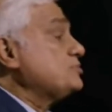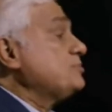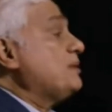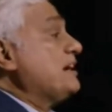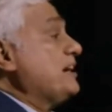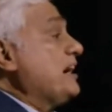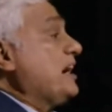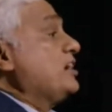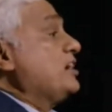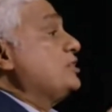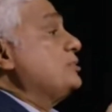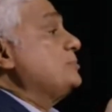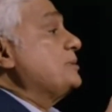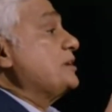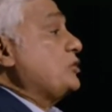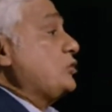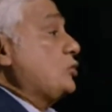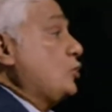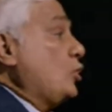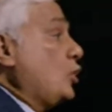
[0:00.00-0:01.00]
Is my
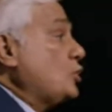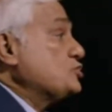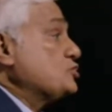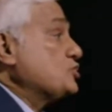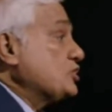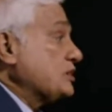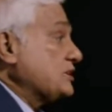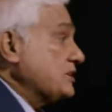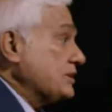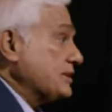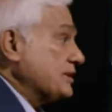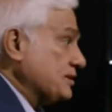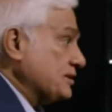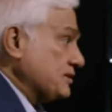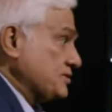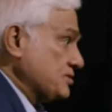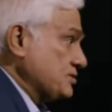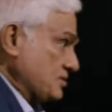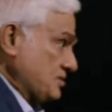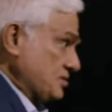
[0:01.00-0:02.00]
argument
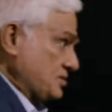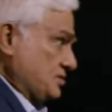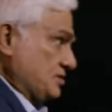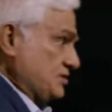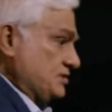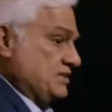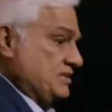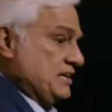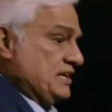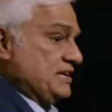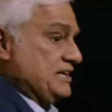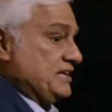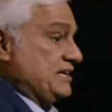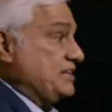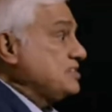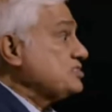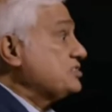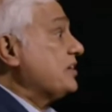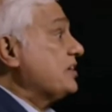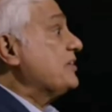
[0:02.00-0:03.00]
logically consistent?
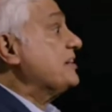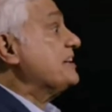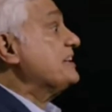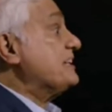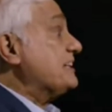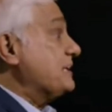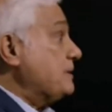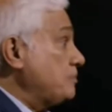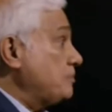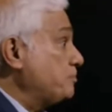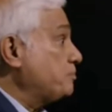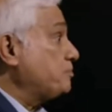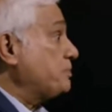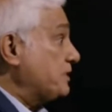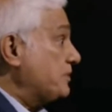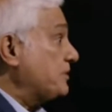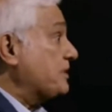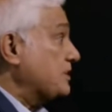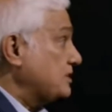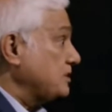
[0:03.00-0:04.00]
Is there any
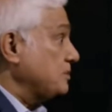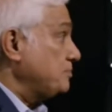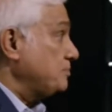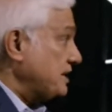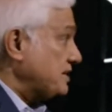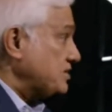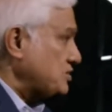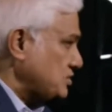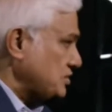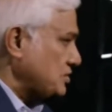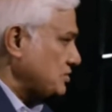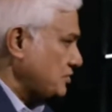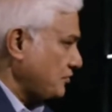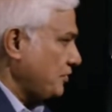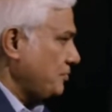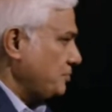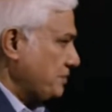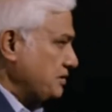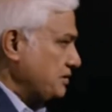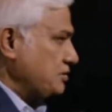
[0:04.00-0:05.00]
empirical
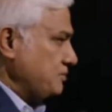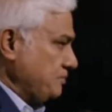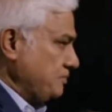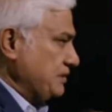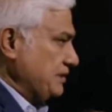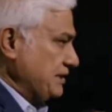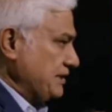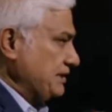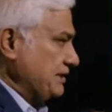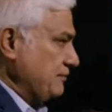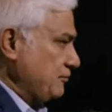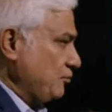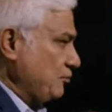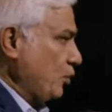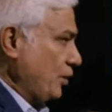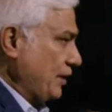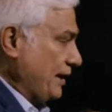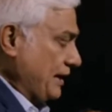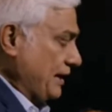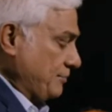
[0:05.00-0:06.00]
basis for me to
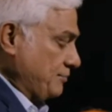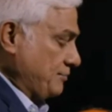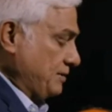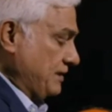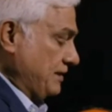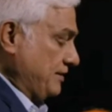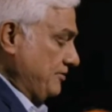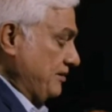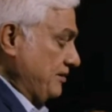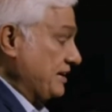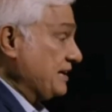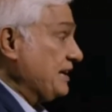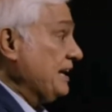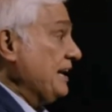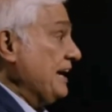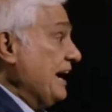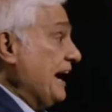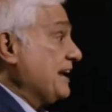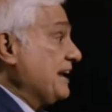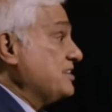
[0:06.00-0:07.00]
believe what I'm
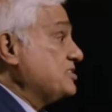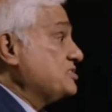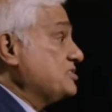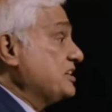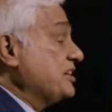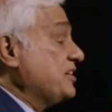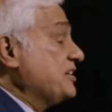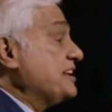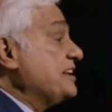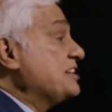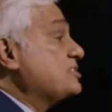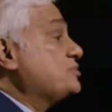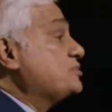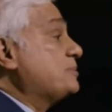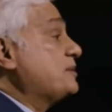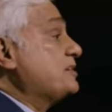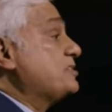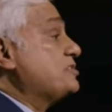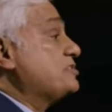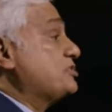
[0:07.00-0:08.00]
believing? And is there any
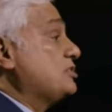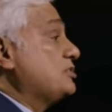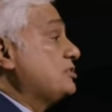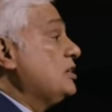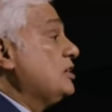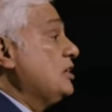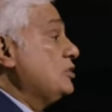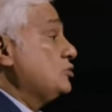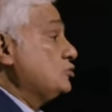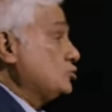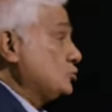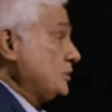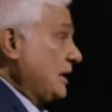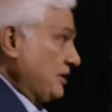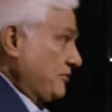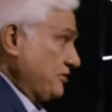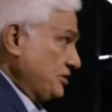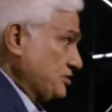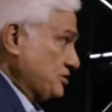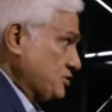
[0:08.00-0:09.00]
experiential
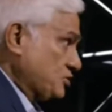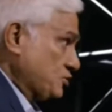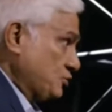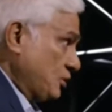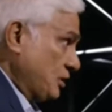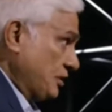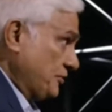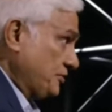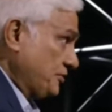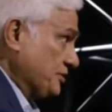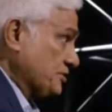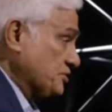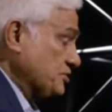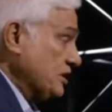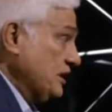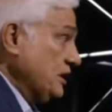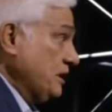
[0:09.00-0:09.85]
relevance to all of